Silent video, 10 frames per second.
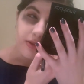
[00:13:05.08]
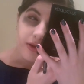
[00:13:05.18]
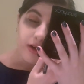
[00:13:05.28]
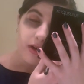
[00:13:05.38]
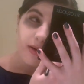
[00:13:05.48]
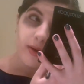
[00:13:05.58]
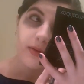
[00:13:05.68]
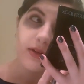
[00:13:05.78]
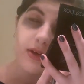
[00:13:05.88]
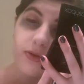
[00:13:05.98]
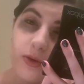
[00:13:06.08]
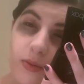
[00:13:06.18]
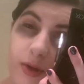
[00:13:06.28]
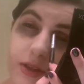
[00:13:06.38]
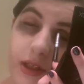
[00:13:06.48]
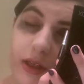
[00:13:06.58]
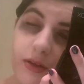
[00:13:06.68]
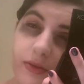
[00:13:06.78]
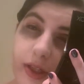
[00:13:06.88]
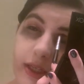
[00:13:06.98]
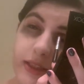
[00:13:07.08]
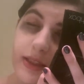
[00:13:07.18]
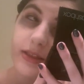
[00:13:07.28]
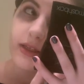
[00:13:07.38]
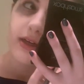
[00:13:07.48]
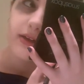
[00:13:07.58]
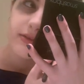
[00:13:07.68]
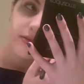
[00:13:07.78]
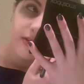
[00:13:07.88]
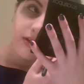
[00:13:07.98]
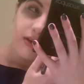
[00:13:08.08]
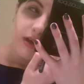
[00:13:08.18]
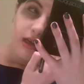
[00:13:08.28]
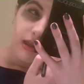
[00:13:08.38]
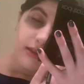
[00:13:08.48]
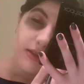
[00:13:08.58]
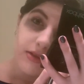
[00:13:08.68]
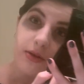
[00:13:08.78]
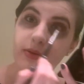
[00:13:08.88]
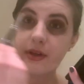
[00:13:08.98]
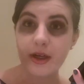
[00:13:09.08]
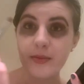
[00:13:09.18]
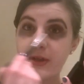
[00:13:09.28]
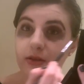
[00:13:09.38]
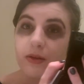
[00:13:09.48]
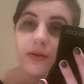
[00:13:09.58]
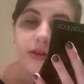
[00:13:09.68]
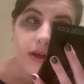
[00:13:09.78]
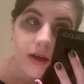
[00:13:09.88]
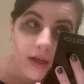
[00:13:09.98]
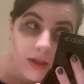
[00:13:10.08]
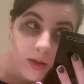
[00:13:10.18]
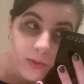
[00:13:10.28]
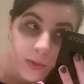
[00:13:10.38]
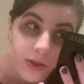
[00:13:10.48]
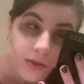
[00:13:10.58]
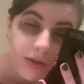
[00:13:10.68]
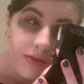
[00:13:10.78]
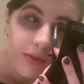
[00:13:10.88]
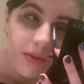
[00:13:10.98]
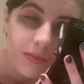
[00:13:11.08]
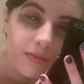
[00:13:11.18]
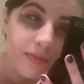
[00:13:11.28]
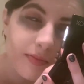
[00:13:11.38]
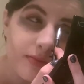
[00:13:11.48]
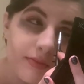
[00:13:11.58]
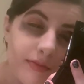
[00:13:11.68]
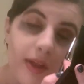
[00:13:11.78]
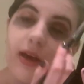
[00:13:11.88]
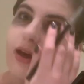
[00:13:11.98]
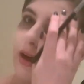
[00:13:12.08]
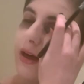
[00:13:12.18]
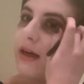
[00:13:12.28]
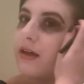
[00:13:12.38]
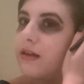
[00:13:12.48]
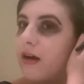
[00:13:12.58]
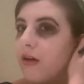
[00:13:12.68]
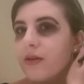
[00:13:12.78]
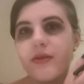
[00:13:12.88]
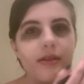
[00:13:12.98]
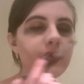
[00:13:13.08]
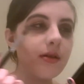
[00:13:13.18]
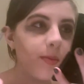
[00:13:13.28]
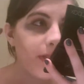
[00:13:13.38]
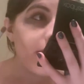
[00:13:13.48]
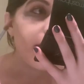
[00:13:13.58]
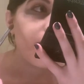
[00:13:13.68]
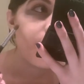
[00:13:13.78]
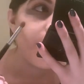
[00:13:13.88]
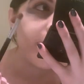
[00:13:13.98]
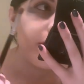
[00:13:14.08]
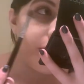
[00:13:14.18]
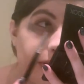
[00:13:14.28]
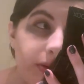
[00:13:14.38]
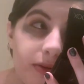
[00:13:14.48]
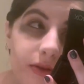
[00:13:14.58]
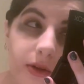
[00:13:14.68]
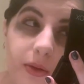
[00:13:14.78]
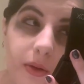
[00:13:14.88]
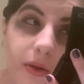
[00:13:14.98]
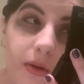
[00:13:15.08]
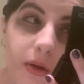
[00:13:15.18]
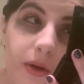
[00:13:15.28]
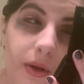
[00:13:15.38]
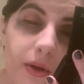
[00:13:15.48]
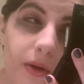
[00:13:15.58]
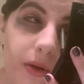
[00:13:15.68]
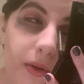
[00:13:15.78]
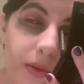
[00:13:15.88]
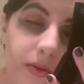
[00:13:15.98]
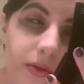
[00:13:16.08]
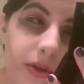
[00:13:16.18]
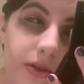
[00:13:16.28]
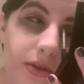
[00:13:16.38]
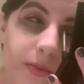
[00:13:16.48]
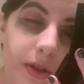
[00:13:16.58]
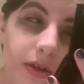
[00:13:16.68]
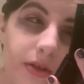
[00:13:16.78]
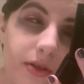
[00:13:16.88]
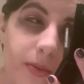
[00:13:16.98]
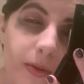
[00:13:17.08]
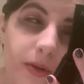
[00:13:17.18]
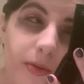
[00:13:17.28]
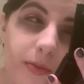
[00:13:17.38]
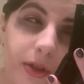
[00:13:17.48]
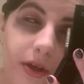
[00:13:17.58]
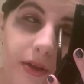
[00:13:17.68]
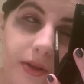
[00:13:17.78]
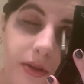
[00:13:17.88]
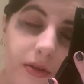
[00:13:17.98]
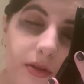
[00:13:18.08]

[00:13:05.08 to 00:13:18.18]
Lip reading: to her about the aforementioned anaphylactic attacks. Let's note that I am an adult. I am 22 years old. And all of this is completely out of my control, so referring to me as a problem child